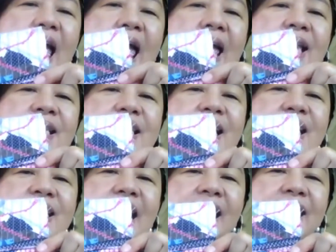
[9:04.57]
and
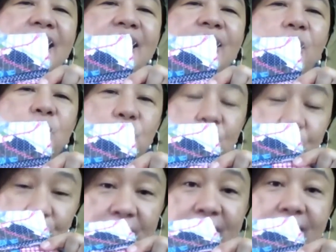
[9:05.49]
zigzag it also
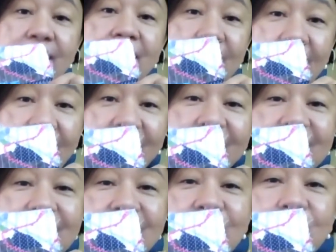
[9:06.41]
using, again,
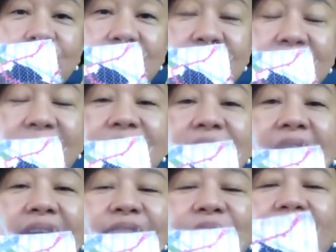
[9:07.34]
it's a
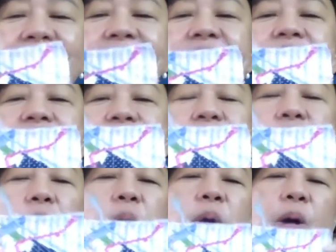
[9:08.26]
zigzag, right?
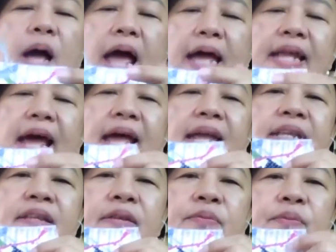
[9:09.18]
So, and
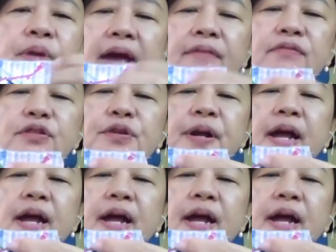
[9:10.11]
then we have